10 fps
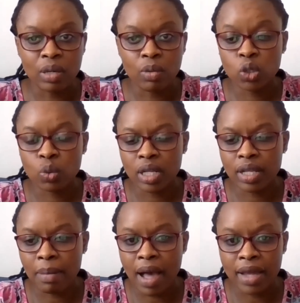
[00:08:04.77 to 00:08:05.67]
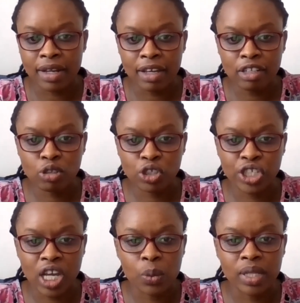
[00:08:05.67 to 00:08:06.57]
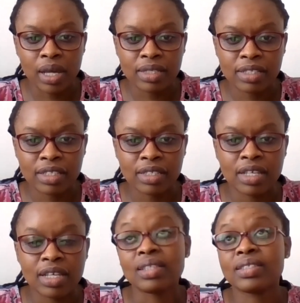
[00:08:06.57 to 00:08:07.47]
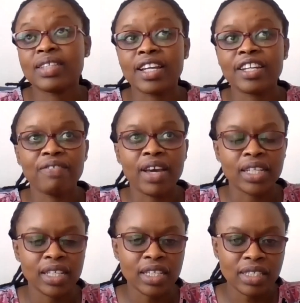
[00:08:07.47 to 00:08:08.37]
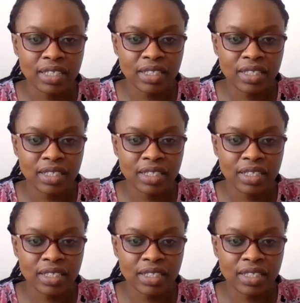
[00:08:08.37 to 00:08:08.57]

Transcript: I want to welcome Anna to share with us the study findings.